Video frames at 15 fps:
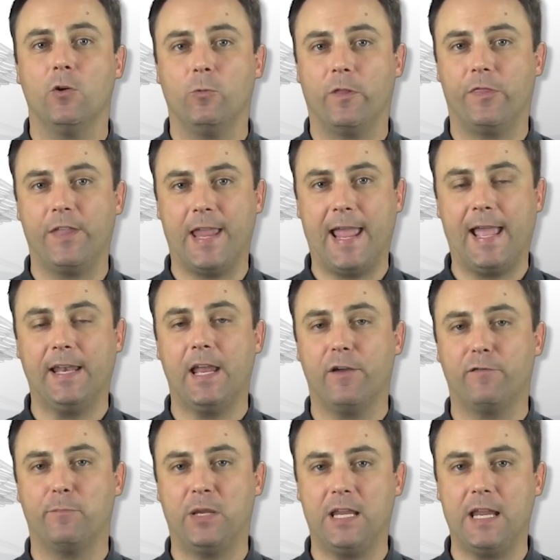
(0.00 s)
with the
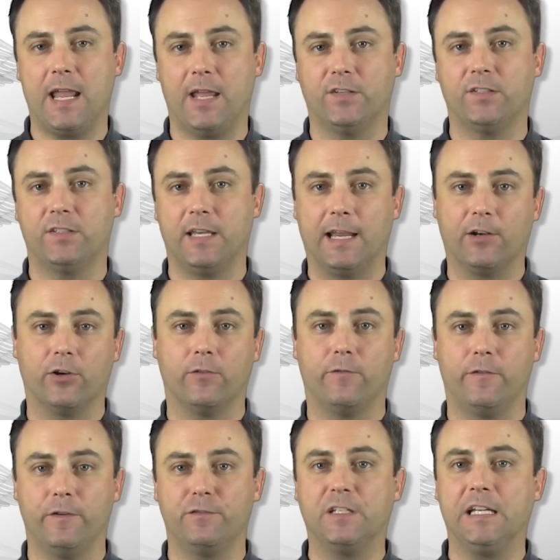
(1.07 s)
NFPA Standard
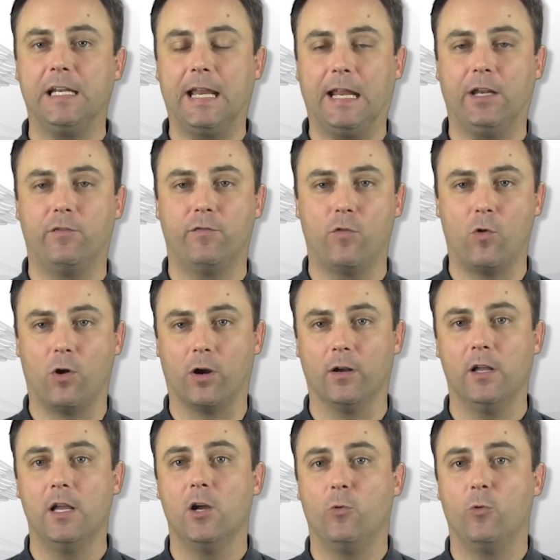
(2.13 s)
1584,